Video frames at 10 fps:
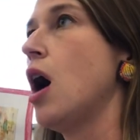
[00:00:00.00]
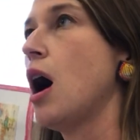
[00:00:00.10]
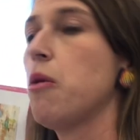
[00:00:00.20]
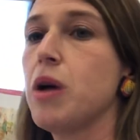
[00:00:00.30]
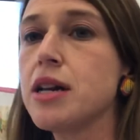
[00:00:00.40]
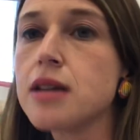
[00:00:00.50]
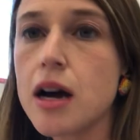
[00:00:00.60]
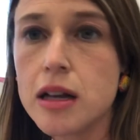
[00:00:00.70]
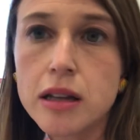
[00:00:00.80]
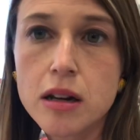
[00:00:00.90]
I want to
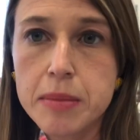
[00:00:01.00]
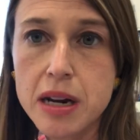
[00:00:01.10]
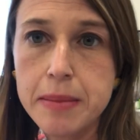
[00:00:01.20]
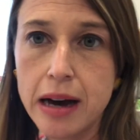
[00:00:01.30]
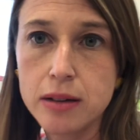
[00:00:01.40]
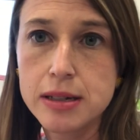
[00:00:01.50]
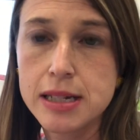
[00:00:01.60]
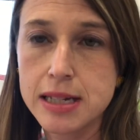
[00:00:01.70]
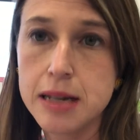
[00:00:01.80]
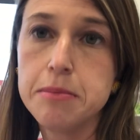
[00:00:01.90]
talk a little bit about
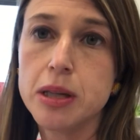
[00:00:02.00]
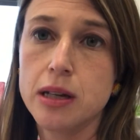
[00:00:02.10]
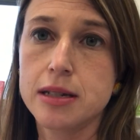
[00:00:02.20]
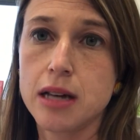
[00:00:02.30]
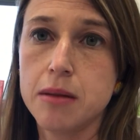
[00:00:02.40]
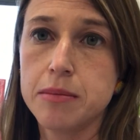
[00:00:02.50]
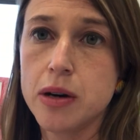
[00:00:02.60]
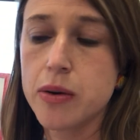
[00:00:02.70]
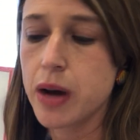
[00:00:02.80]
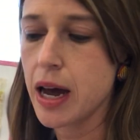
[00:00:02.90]
symbolism,
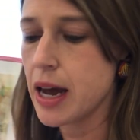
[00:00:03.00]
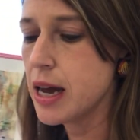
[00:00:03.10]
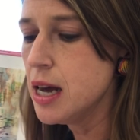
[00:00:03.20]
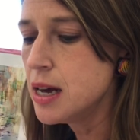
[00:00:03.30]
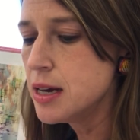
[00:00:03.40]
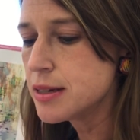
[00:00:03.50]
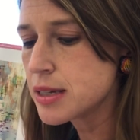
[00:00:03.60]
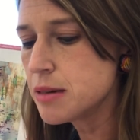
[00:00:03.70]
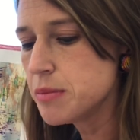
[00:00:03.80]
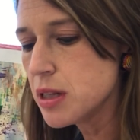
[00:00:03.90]
okay?
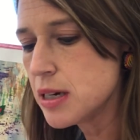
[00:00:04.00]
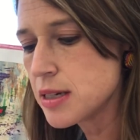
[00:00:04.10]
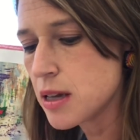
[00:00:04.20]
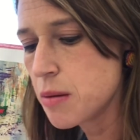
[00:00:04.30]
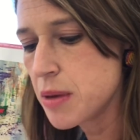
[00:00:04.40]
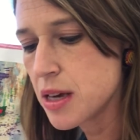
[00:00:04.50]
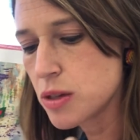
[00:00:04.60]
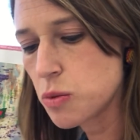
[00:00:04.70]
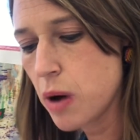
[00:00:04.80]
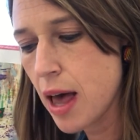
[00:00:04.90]
Symbolism
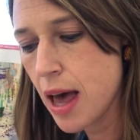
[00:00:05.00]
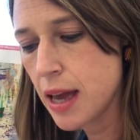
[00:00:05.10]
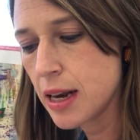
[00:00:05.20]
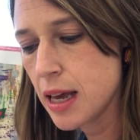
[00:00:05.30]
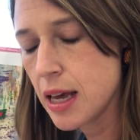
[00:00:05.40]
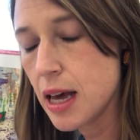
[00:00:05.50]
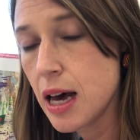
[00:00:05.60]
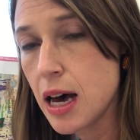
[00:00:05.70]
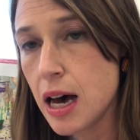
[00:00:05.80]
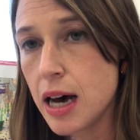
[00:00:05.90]
is when
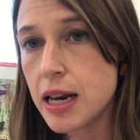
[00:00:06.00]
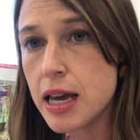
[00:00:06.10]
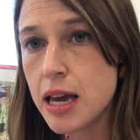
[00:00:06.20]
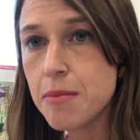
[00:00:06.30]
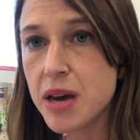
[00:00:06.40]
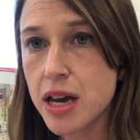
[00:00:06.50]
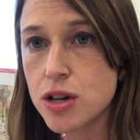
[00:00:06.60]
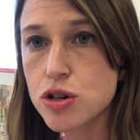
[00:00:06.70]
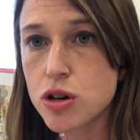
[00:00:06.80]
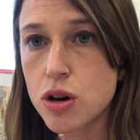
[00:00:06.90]
an
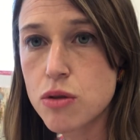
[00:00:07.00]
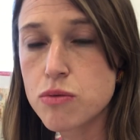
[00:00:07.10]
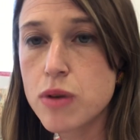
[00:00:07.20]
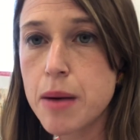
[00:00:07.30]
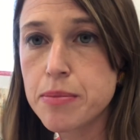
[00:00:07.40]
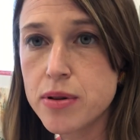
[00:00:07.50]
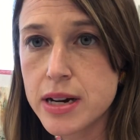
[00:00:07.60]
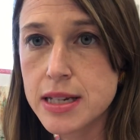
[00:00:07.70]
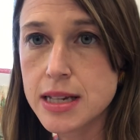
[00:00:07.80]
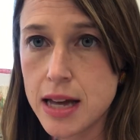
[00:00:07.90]
image
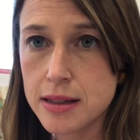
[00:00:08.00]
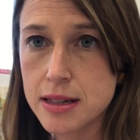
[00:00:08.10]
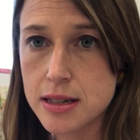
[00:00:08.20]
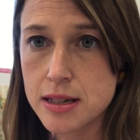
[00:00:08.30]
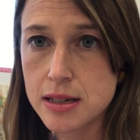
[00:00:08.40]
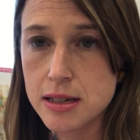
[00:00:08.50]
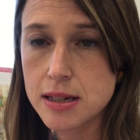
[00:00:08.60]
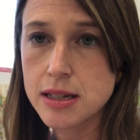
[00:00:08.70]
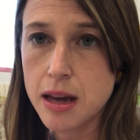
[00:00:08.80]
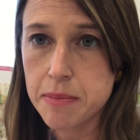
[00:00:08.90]
represents
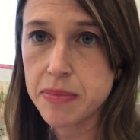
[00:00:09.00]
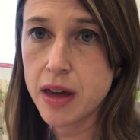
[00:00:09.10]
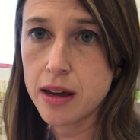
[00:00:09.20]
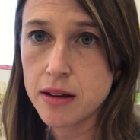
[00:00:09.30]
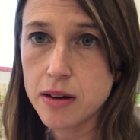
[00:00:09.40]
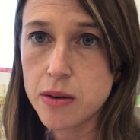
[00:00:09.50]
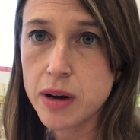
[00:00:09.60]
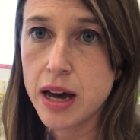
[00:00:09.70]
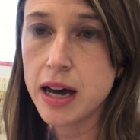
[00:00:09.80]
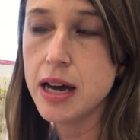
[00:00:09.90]
something,
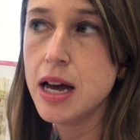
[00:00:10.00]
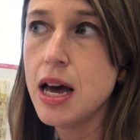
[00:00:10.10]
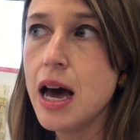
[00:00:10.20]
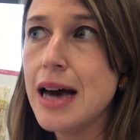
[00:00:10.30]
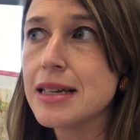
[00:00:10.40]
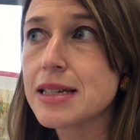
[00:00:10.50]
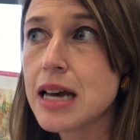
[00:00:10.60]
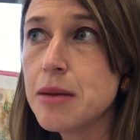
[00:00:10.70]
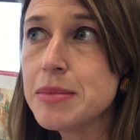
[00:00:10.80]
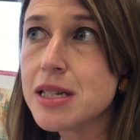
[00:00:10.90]
okay?
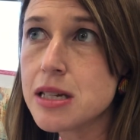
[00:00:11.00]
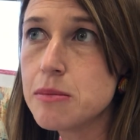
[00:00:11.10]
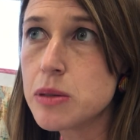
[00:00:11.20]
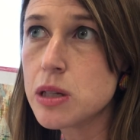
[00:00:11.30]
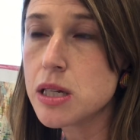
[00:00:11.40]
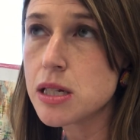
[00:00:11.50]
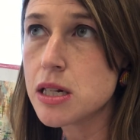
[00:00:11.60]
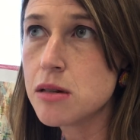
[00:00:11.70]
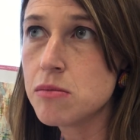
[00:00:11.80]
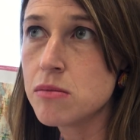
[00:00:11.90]
Some
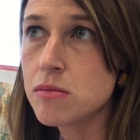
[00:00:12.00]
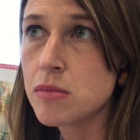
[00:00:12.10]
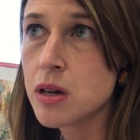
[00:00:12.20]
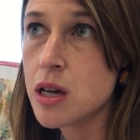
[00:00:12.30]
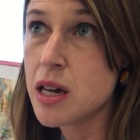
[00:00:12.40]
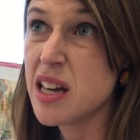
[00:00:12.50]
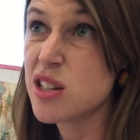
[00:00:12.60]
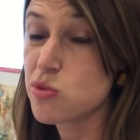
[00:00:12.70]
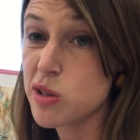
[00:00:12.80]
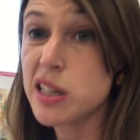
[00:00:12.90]
symbolism
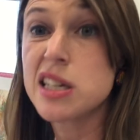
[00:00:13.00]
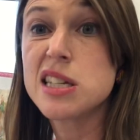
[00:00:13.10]
is really